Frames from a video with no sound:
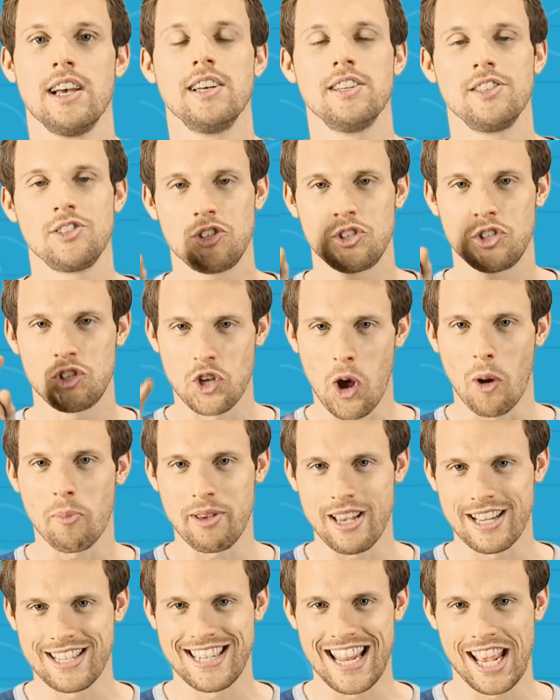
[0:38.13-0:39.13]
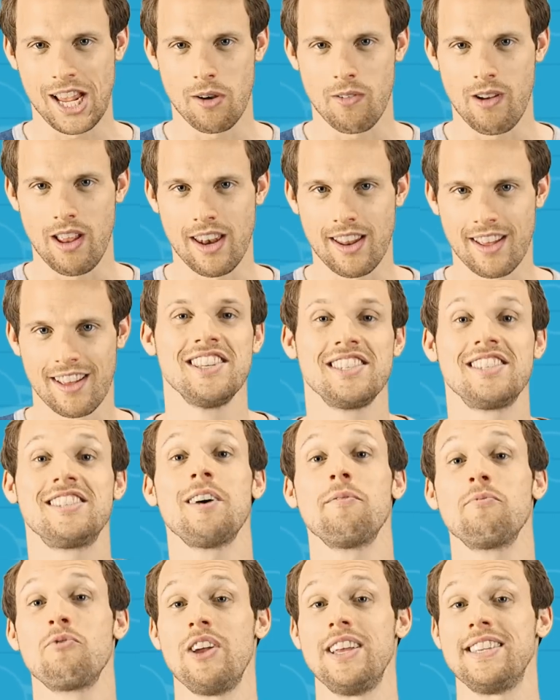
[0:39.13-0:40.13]
Stop your sniggering.
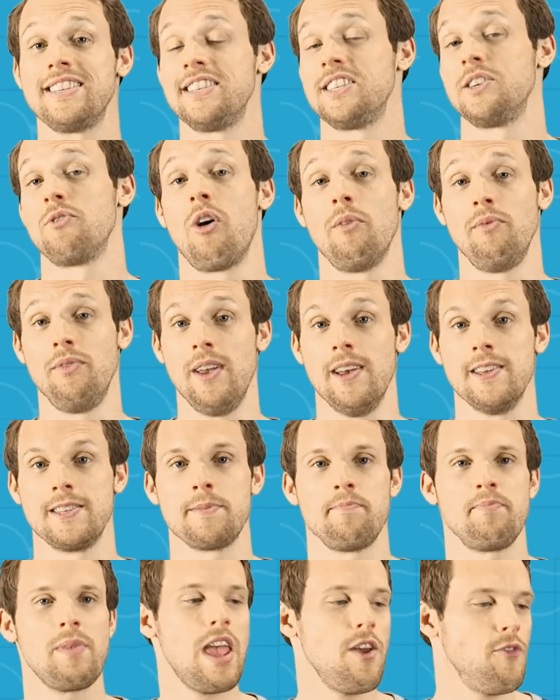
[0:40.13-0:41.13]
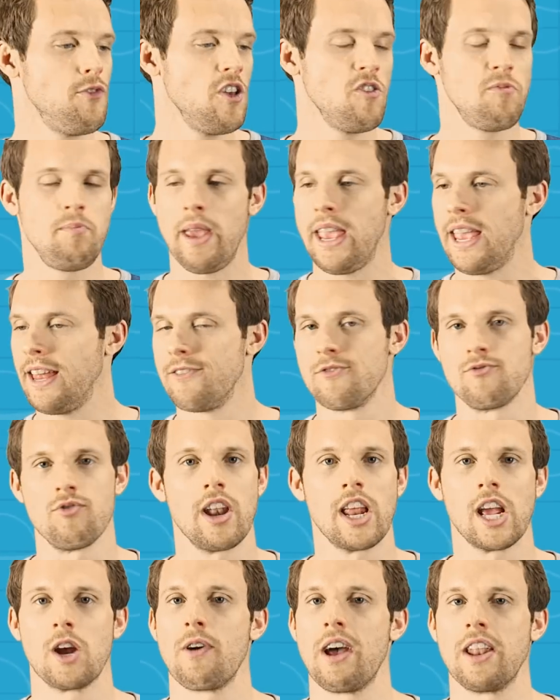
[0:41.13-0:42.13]
Some reasons are obvious. If you've been
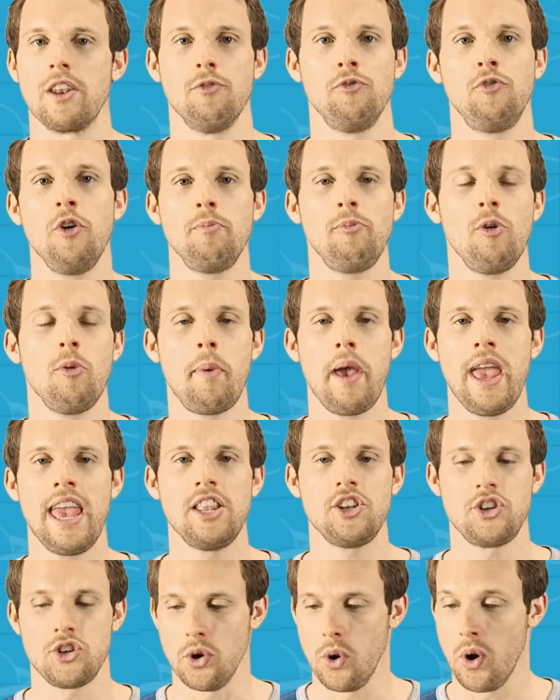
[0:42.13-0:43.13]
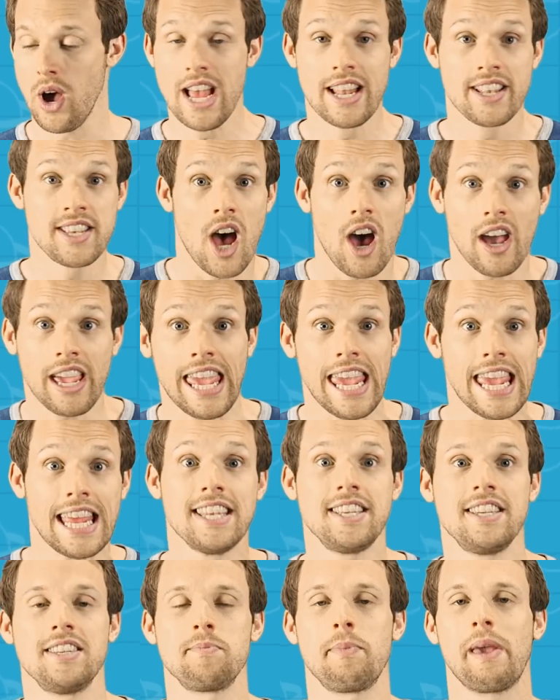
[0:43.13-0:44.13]
running around a football pitch or tucking
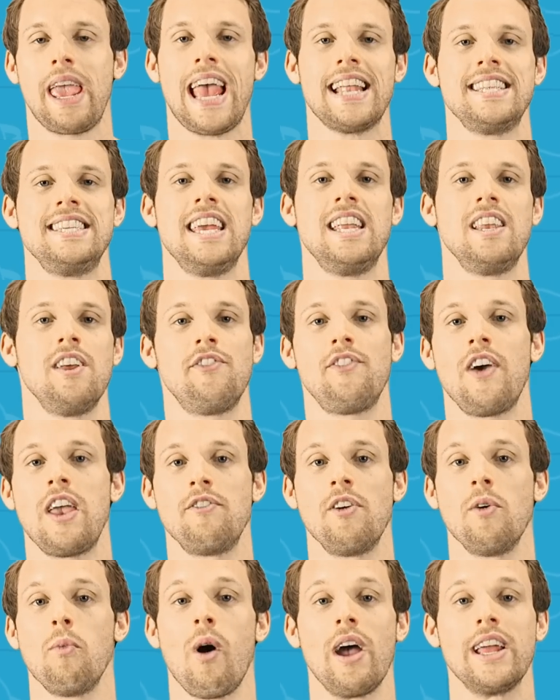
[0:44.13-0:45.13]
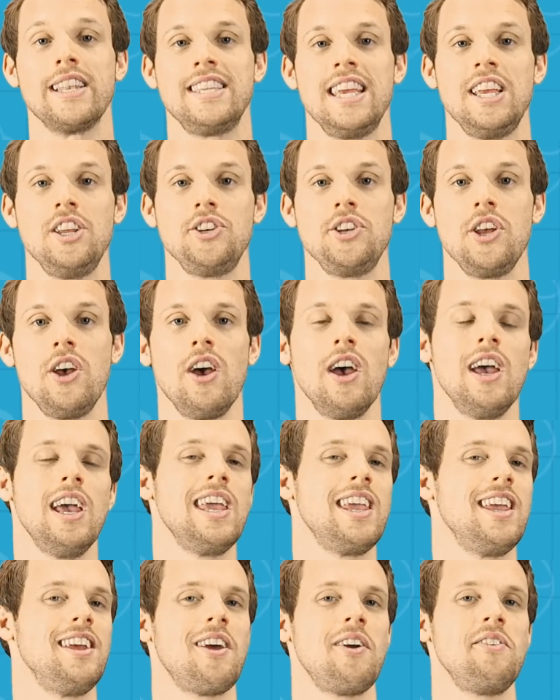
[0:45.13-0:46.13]
into spaghetti in your favourite white t-shirt,
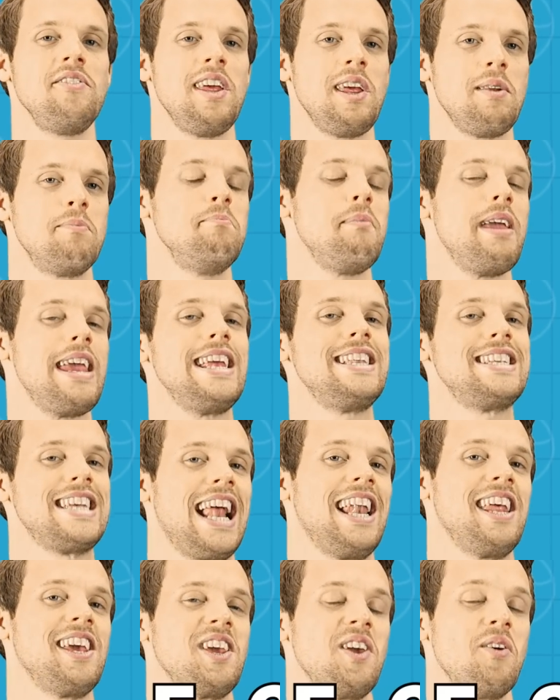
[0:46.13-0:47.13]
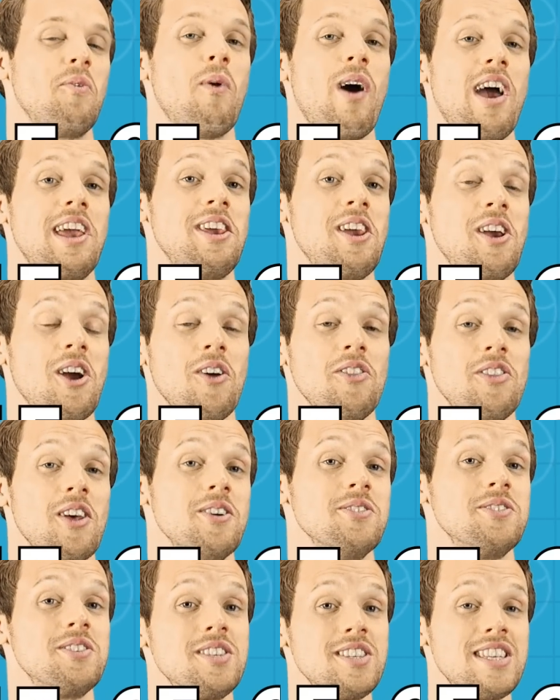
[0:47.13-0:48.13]
you don't need me telling you where you got
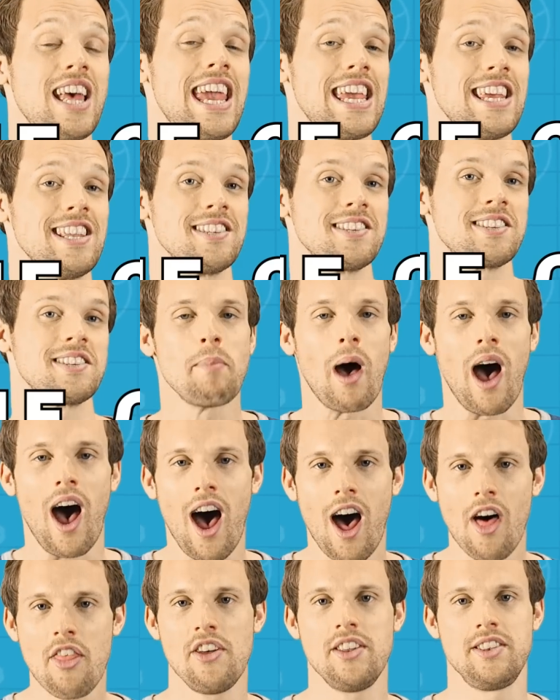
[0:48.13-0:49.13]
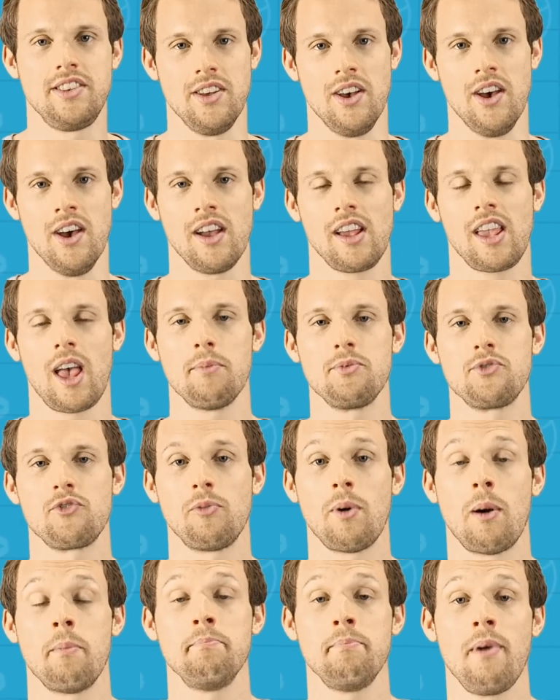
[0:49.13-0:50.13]
those stains. But other dirt comes
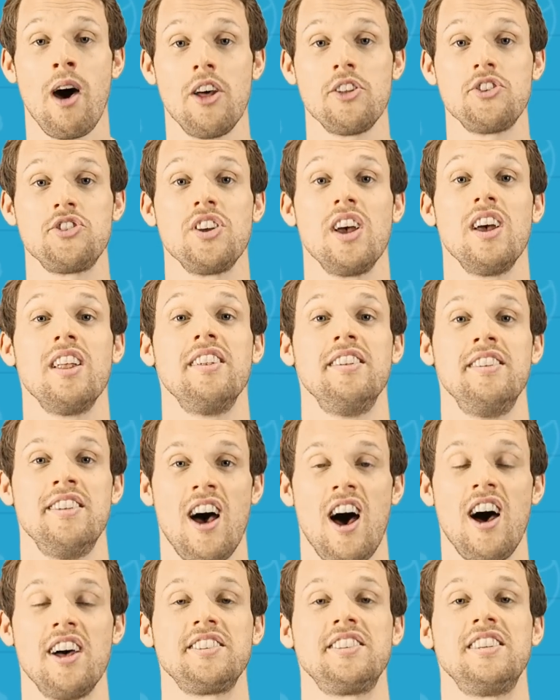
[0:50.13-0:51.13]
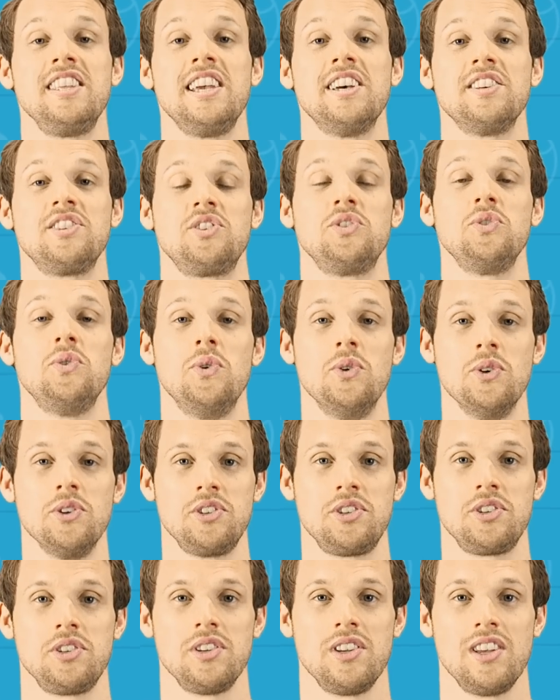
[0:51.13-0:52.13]
from a much nastier
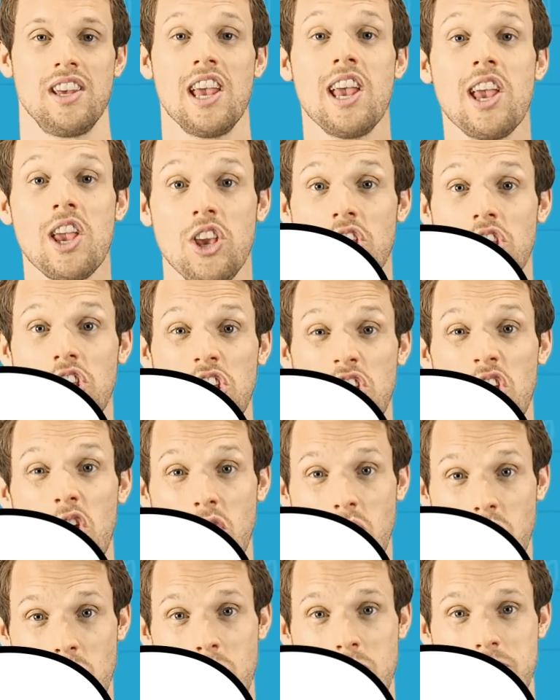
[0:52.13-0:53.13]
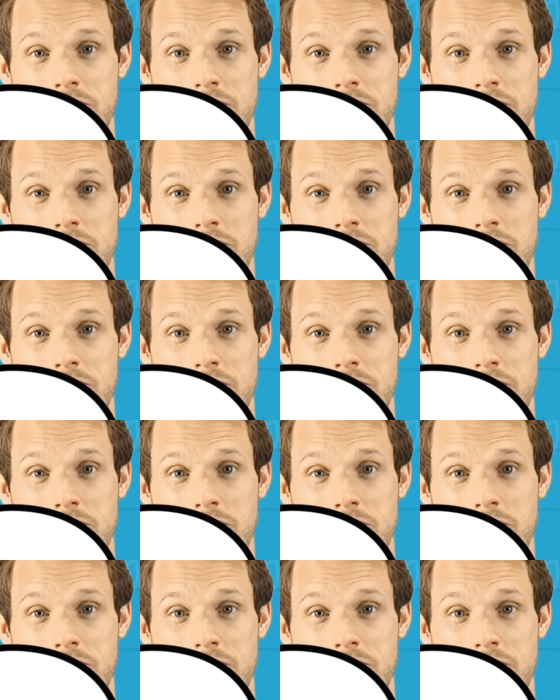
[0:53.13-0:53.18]
source. You.